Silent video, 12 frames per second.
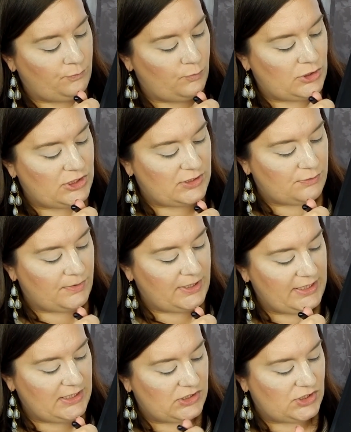which is a
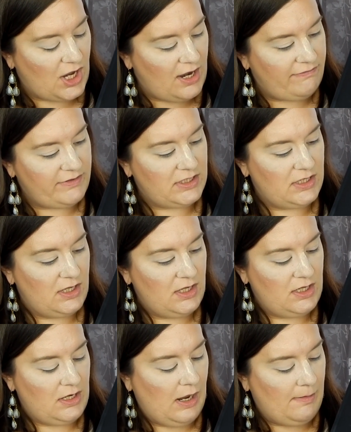really soft
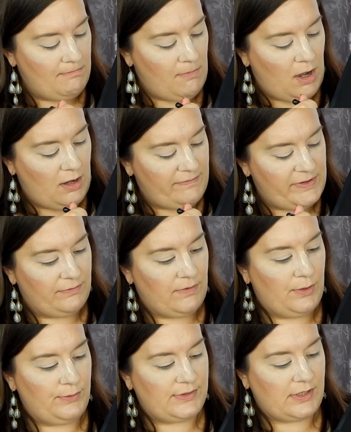mauve-y
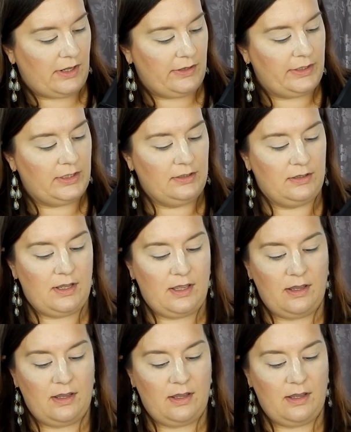rose color.